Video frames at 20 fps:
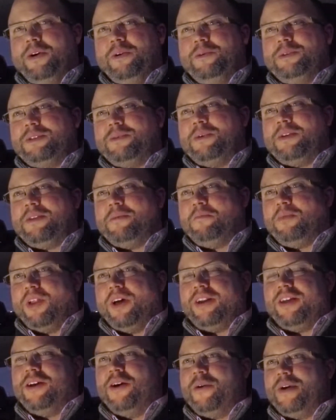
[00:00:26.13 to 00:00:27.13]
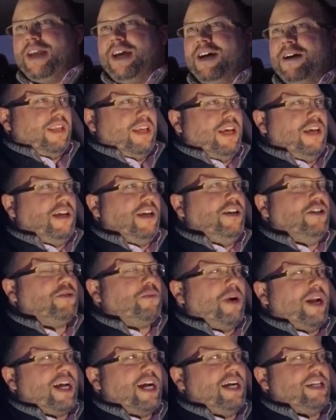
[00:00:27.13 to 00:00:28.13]
it was with the bloody OEM. Here's
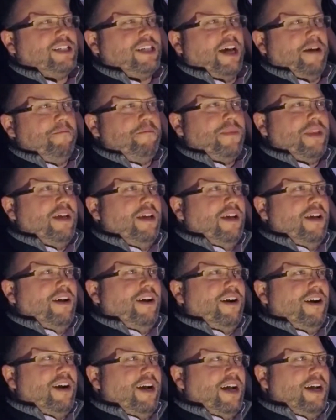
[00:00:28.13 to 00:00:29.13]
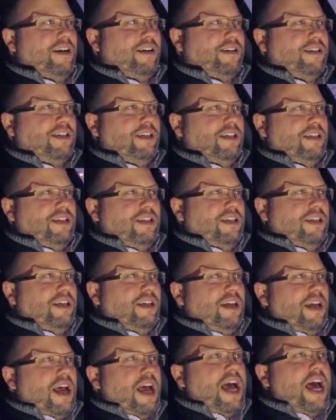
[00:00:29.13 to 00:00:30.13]
what I gotta say. All right,
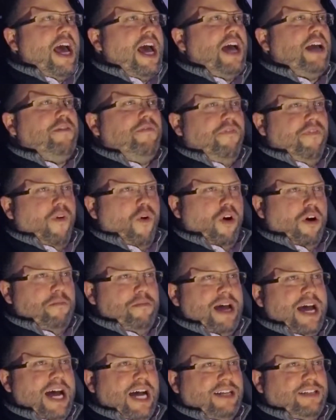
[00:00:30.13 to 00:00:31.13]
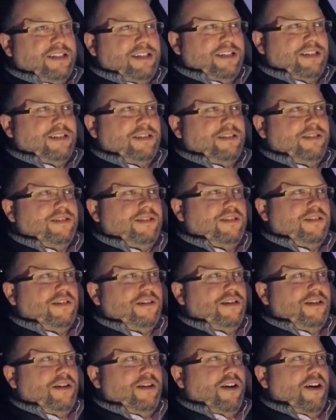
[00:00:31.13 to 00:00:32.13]
ad formats
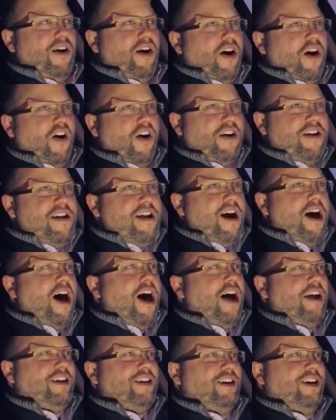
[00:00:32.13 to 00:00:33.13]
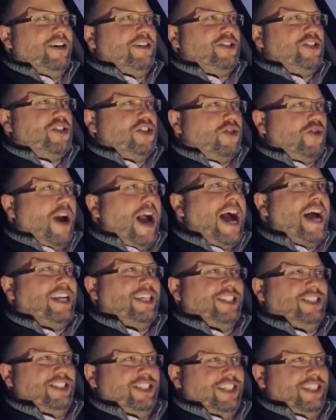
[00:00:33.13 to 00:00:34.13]
are not a
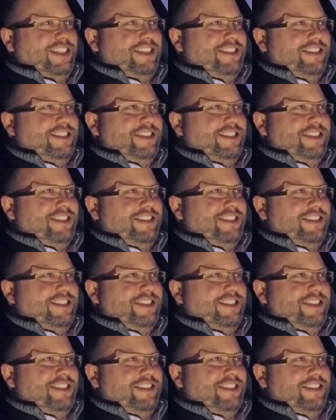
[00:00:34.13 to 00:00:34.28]
strategy.